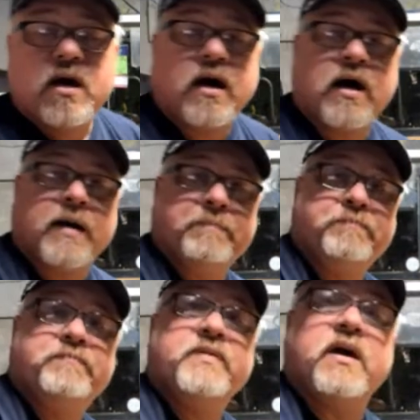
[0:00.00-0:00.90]

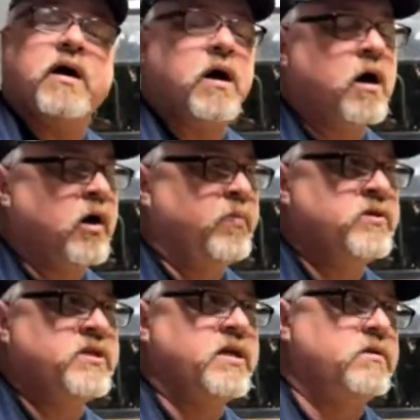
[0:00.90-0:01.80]

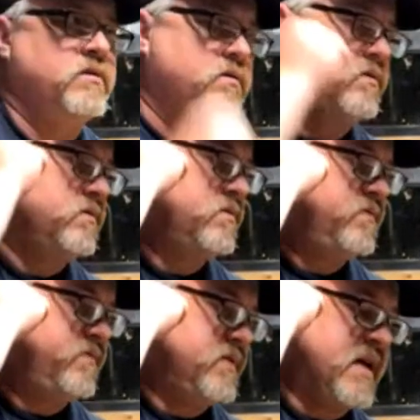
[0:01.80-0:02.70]
100%.
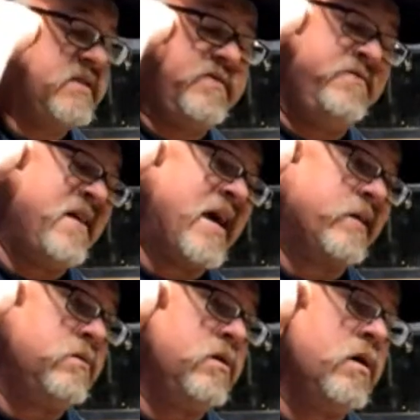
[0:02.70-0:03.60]
That's a fact.